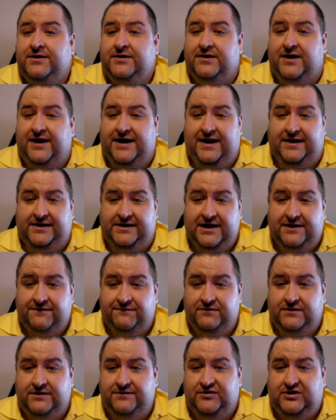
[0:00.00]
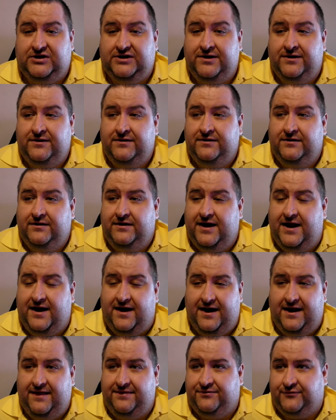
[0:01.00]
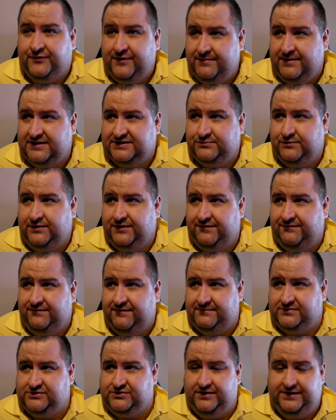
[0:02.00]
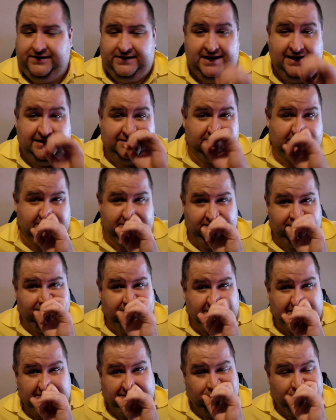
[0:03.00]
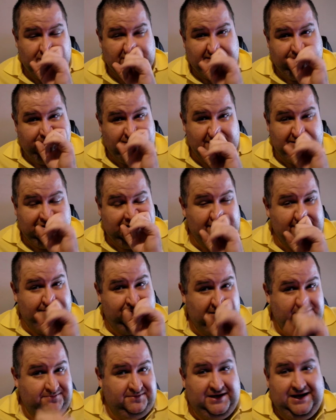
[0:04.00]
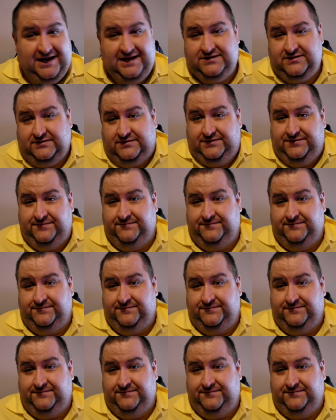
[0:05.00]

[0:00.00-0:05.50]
I had a gut full of it, and I had 3 months worth of them trying to cancel services that were supposedly meant to be cancelled.